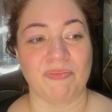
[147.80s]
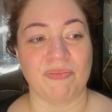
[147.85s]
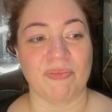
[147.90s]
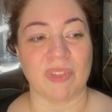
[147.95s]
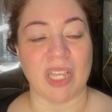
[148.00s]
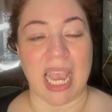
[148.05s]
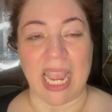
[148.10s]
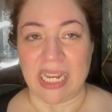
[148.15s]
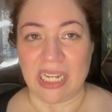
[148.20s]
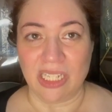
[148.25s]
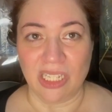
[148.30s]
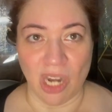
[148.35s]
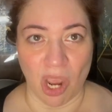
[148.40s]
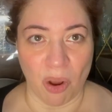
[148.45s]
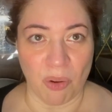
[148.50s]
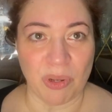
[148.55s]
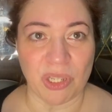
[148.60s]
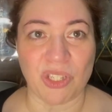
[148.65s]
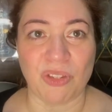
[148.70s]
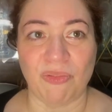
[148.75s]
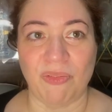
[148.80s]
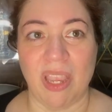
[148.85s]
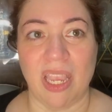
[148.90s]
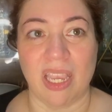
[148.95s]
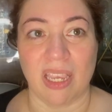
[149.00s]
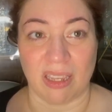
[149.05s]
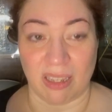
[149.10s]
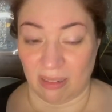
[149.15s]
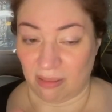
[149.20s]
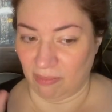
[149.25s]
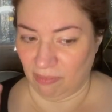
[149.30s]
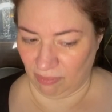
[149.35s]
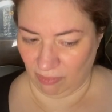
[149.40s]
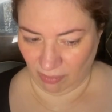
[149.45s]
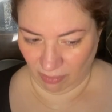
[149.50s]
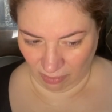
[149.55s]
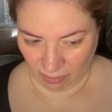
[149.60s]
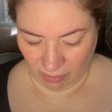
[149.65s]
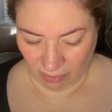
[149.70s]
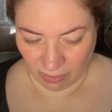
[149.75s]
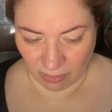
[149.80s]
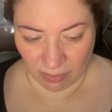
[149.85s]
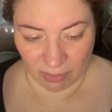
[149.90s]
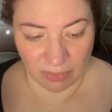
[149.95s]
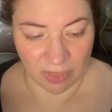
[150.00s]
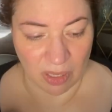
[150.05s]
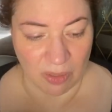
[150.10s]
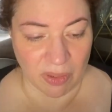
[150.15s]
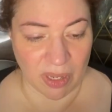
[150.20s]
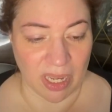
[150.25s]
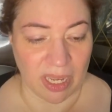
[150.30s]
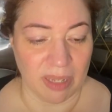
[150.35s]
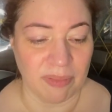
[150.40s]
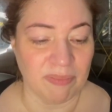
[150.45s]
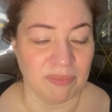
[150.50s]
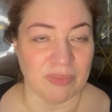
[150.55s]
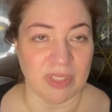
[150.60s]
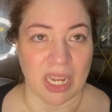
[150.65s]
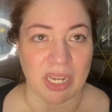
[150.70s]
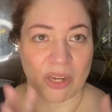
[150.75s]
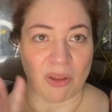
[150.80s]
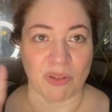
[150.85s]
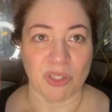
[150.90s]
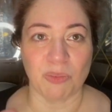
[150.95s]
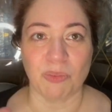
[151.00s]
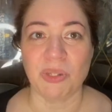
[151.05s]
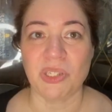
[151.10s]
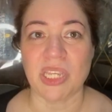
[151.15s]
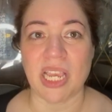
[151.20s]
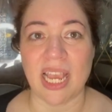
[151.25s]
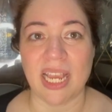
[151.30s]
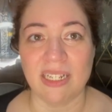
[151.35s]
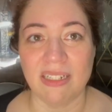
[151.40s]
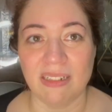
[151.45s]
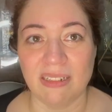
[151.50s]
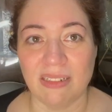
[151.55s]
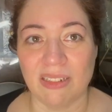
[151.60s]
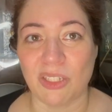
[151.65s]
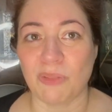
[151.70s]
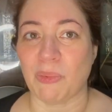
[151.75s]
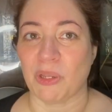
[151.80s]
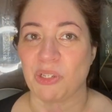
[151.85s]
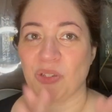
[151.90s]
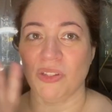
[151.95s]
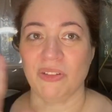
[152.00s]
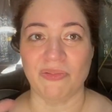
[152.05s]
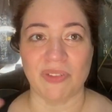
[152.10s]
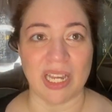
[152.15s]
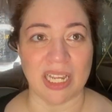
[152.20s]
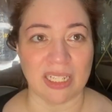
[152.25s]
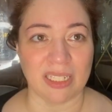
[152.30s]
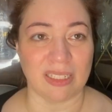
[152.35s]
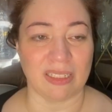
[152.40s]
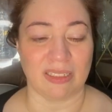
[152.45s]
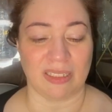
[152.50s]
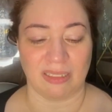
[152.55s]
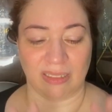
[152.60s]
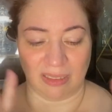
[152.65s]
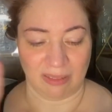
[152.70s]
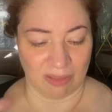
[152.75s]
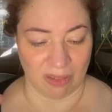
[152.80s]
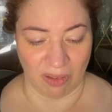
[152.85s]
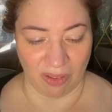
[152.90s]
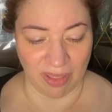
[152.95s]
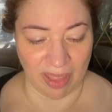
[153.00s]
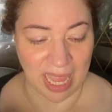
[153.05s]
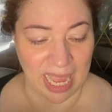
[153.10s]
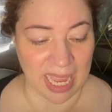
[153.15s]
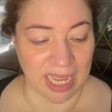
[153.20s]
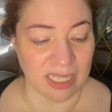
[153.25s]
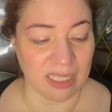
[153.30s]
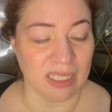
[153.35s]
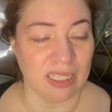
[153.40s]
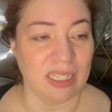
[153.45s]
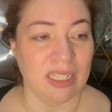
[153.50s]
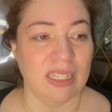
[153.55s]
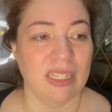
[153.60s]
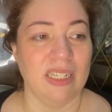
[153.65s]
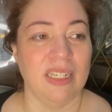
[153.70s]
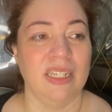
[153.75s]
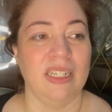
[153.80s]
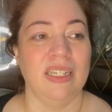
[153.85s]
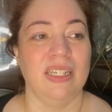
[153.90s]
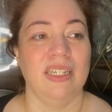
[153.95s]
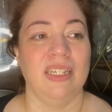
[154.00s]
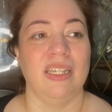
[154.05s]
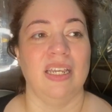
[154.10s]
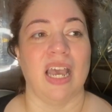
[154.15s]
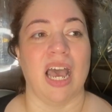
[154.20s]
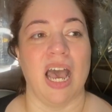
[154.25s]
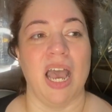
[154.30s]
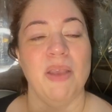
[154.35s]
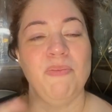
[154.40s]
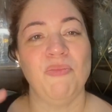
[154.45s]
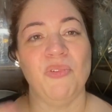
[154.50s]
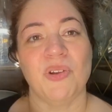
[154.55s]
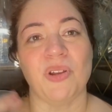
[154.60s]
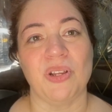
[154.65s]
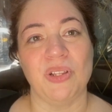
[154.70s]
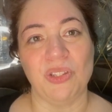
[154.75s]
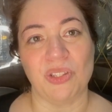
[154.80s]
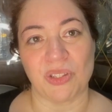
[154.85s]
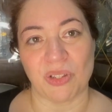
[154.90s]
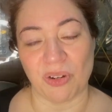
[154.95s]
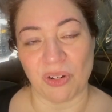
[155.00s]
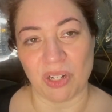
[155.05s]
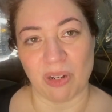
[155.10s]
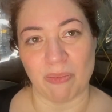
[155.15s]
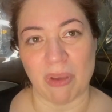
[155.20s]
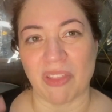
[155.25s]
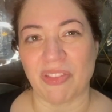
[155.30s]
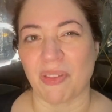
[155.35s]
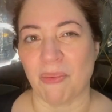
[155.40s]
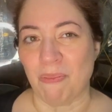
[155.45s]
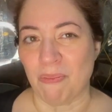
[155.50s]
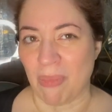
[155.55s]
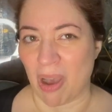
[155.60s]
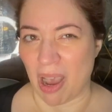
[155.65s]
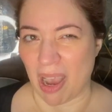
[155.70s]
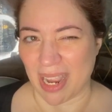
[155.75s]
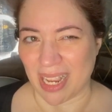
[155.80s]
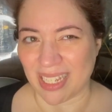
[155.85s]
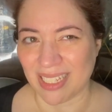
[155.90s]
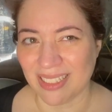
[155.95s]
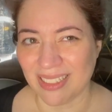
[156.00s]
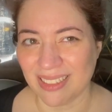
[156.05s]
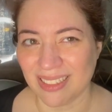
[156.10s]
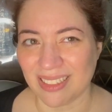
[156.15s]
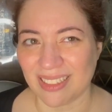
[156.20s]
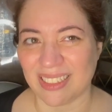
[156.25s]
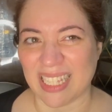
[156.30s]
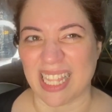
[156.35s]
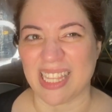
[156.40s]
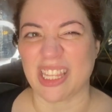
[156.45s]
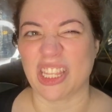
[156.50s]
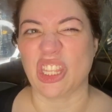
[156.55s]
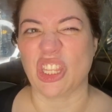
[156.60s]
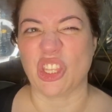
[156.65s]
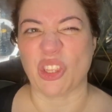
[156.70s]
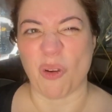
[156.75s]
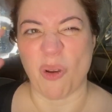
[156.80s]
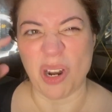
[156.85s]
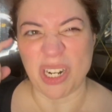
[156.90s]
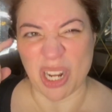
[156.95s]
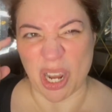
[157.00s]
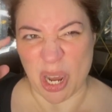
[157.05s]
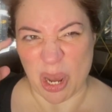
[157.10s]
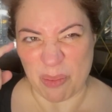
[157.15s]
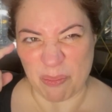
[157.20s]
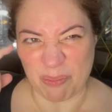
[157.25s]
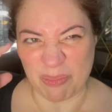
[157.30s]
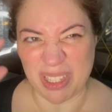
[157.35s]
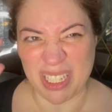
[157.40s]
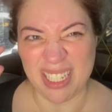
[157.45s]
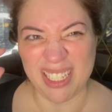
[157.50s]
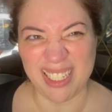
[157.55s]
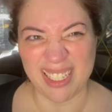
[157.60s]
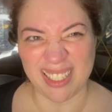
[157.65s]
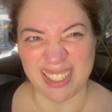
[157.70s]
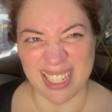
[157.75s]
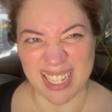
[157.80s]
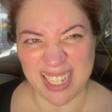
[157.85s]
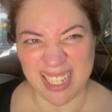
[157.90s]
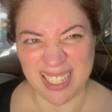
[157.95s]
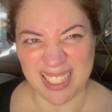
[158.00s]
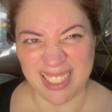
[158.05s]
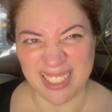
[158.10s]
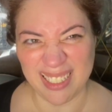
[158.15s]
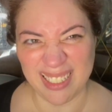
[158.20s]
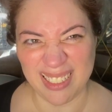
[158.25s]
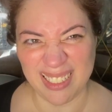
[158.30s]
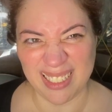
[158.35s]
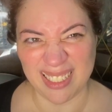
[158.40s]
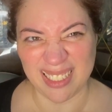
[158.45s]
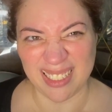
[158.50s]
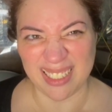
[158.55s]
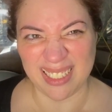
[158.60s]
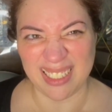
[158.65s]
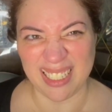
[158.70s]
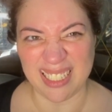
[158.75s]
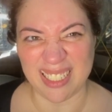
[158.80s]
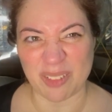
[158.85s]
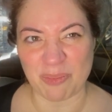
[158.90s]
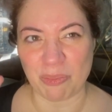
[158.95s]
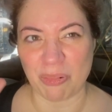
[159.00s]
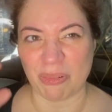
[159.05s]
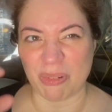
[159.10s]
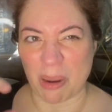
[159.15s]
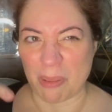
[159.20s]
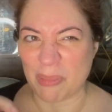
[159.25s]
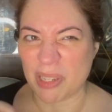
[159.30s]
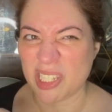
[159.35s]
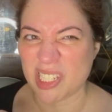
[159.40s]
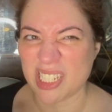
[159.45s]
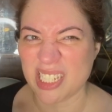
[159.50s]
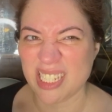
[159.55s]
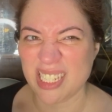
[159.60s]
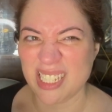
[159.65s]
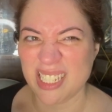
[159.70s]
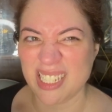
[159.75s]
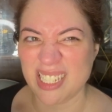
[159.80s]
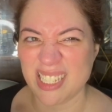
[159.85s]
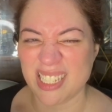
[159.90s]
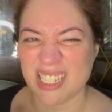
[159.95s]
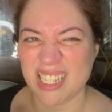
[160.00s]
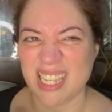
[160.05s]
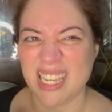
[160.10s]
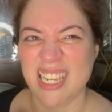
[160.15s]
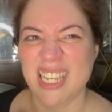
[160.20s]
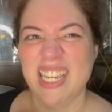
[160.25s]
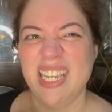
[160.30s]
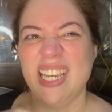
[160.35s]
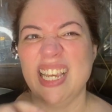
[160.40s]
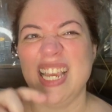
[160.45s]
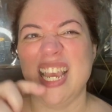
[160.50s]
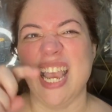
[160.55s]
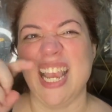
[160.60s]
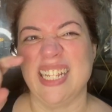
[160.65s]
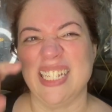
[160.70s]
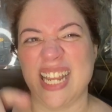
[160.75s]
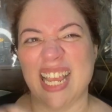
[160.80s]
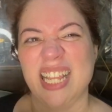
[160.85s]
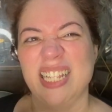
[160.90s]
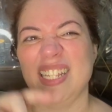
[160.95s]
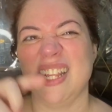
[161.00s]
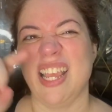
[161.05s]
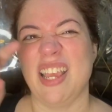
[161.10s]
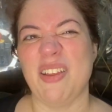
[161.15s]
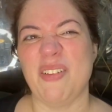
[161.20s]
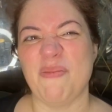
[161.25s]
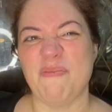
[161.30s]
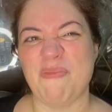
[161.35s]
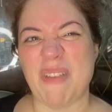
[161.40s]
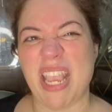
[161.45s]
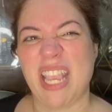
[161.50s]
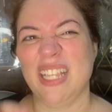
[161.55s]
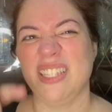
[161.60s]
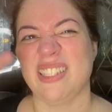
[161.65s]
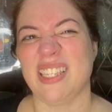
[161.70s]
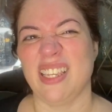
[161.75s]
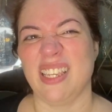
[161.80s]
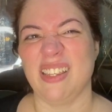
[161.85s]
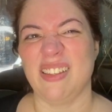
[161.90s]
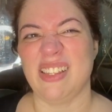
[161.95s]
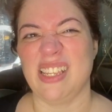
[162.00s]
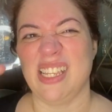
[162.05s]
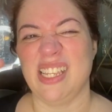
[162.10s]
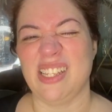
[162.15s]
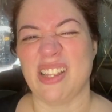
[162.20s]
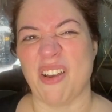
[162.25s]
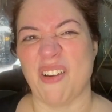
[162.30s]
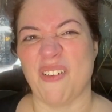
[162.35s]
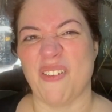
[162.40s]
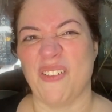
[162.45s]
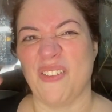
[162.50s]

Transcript: I know it's fake, okay? I know it's pretend, special effects, all that. I'm more concerned about the minds that thought up these things, these premises, and then made, you know,